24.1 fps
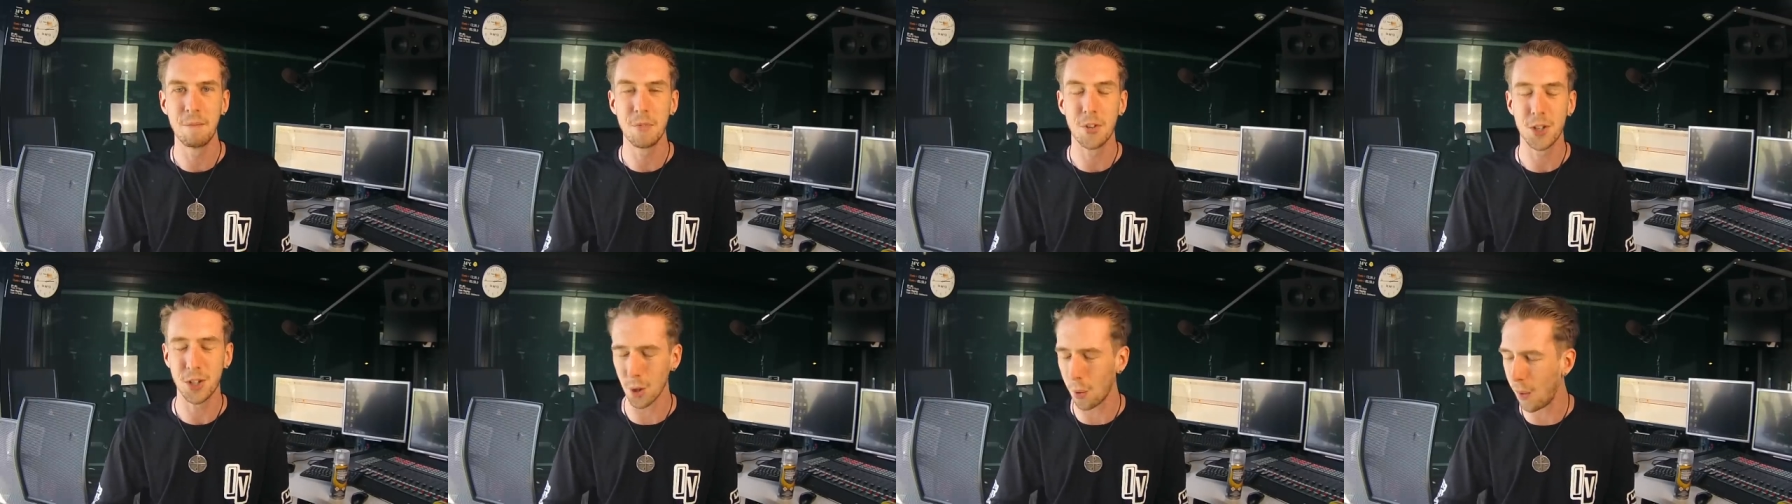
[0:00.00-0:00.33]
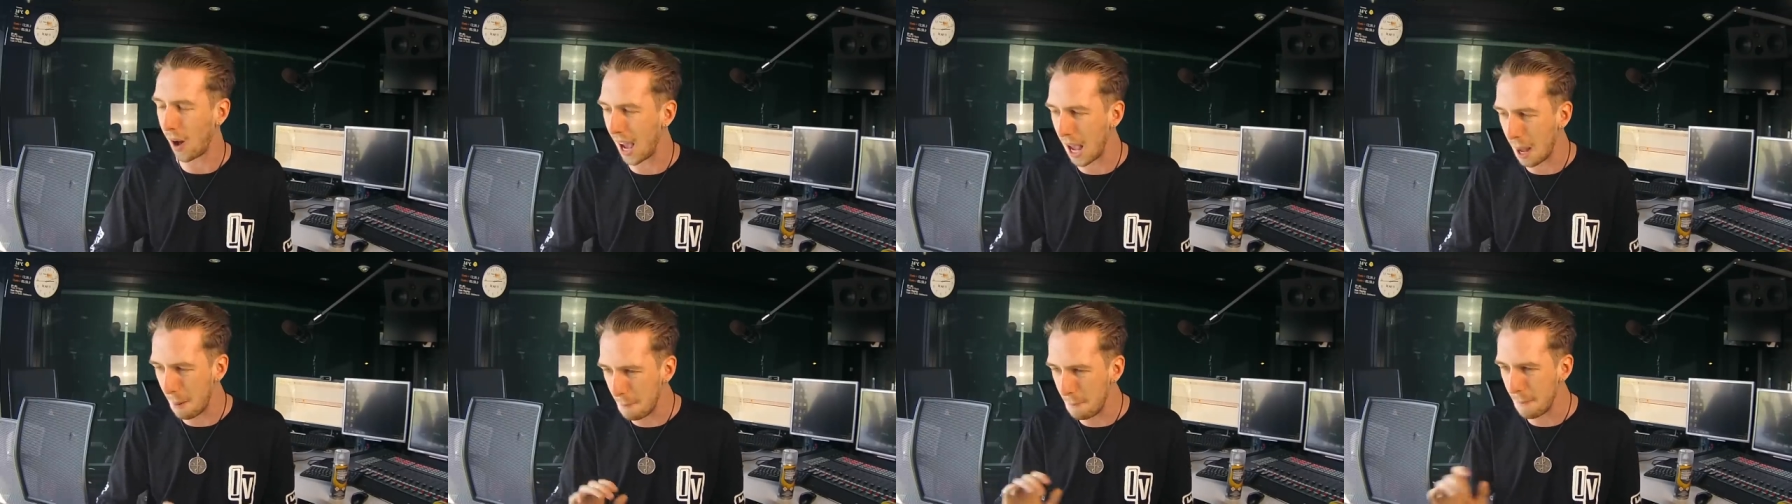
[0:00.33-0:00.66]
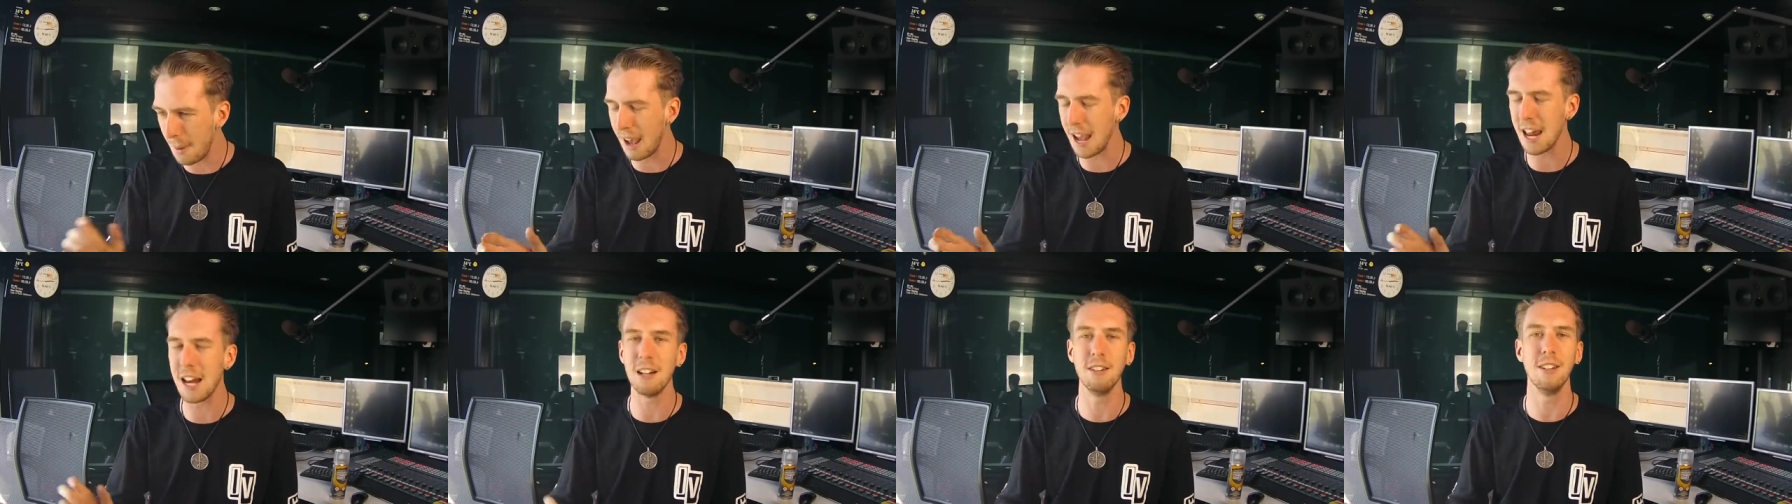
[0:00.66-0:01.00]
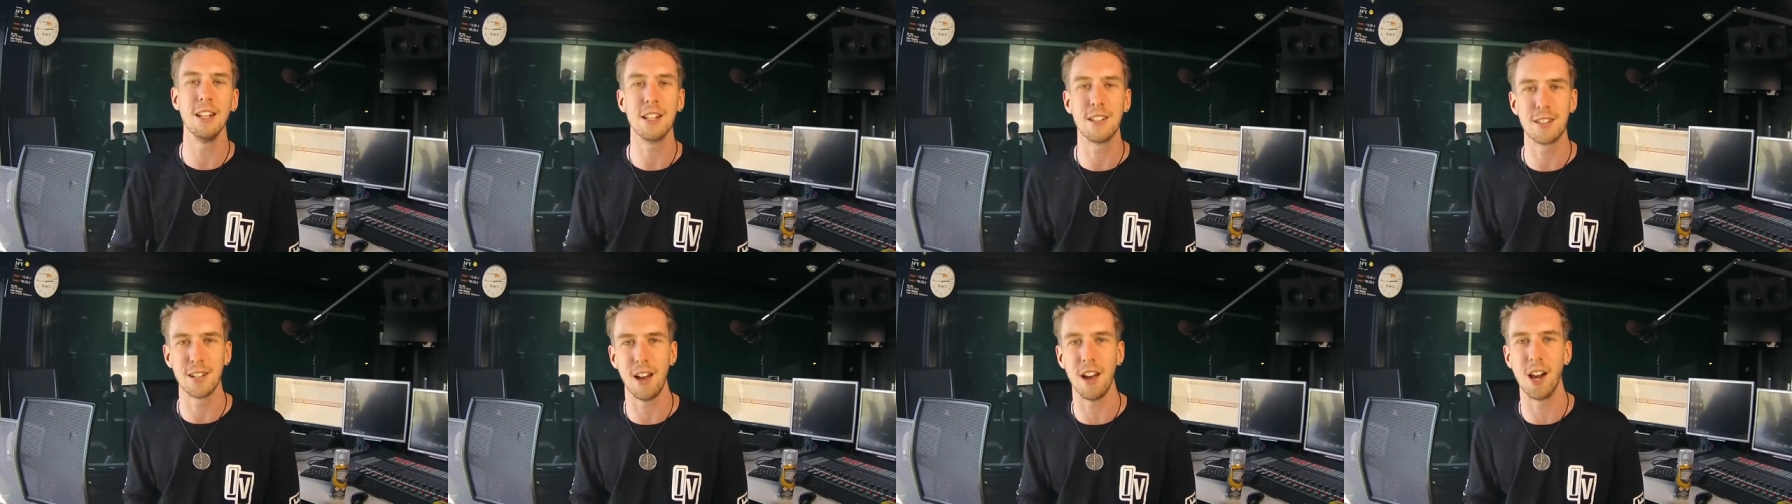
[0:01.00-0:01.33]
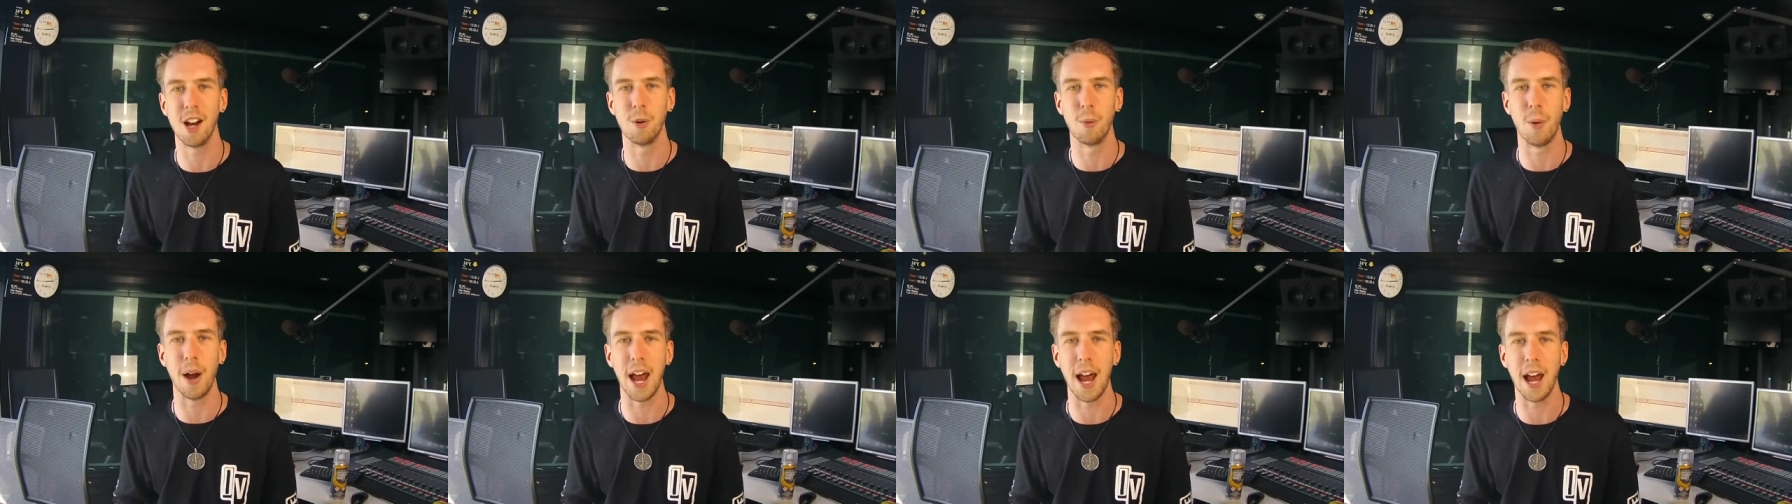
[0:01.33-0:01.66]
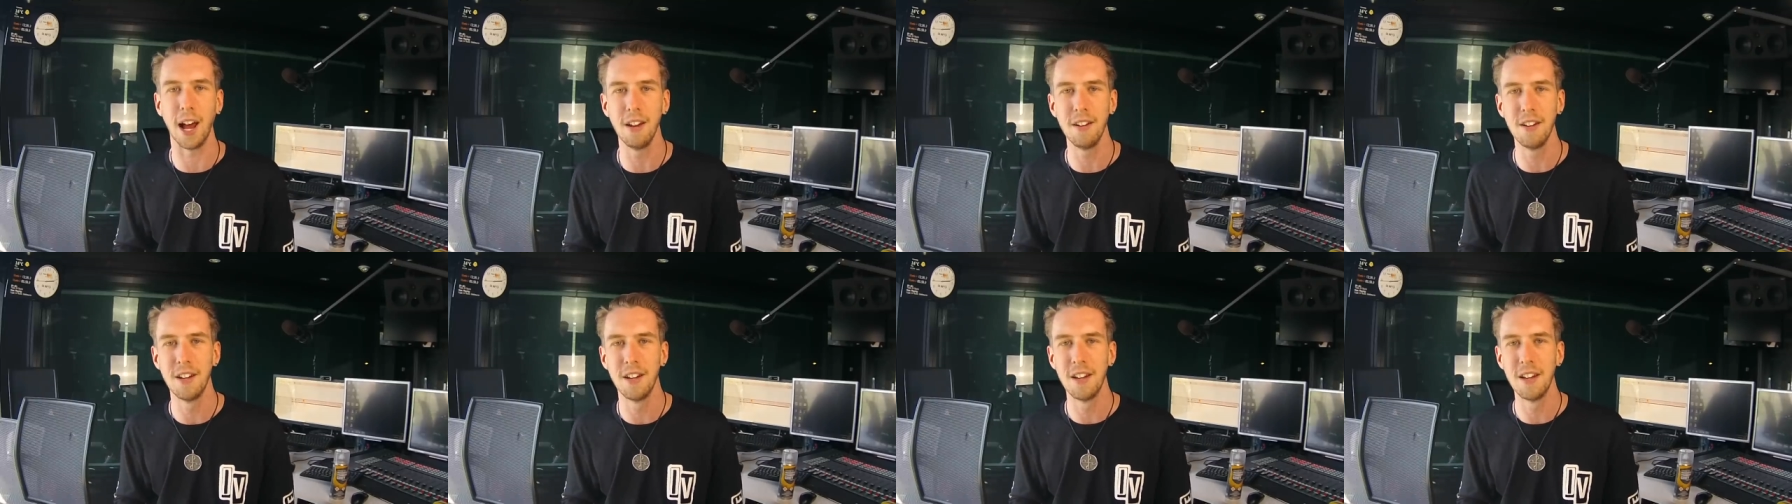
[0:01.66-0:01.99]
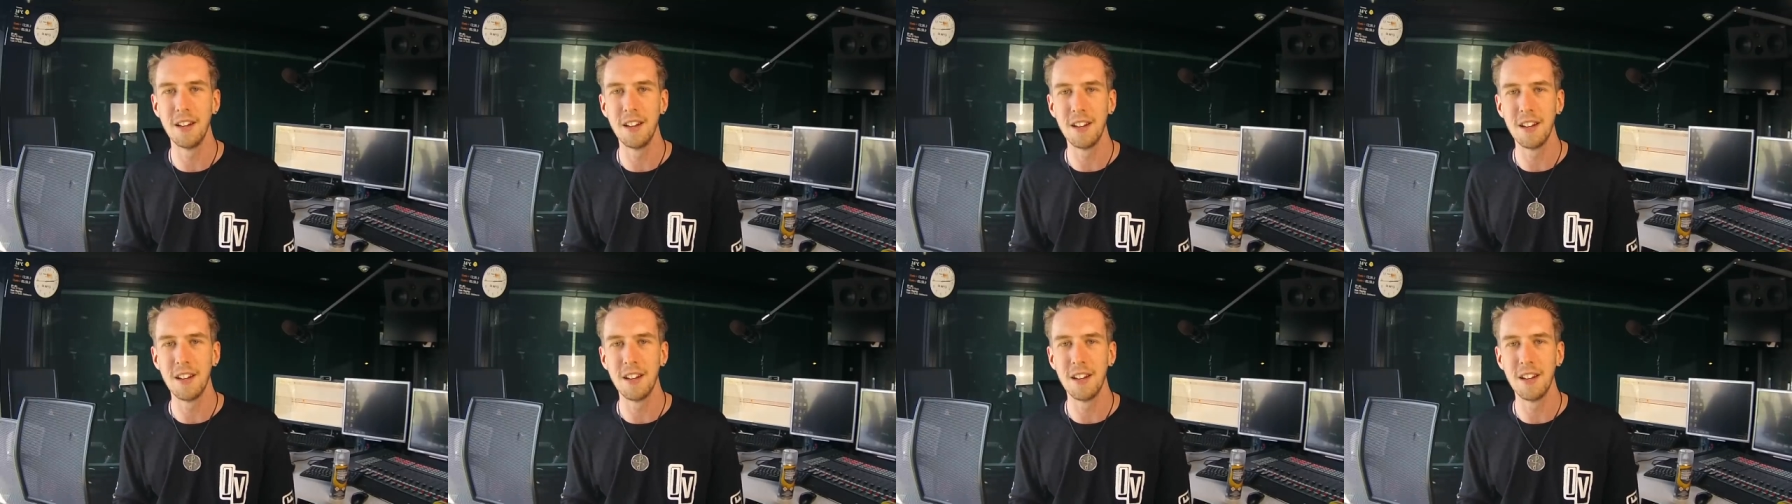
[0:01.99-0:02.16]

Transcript: So I immediately turn around.